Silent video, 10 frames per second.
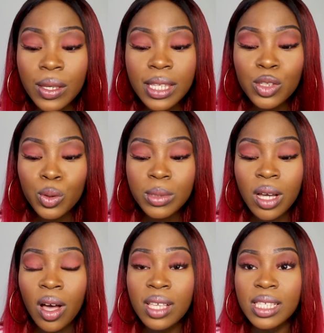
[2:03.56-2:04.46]
So in this group
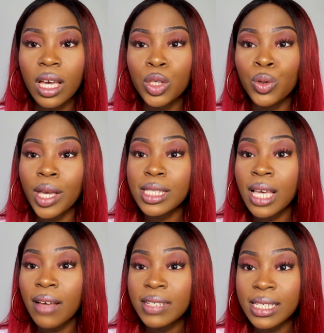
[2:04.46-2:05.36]
task, you get
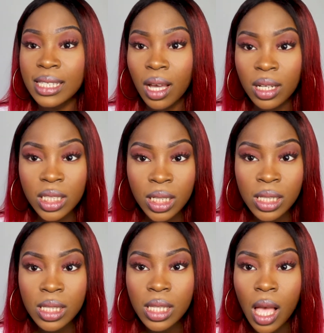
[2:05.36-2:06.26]
to have
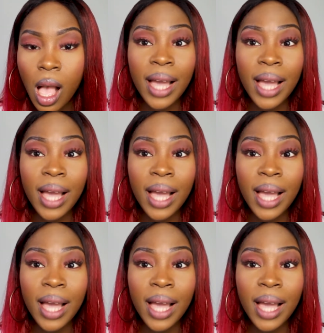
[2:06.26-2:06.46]
discussions.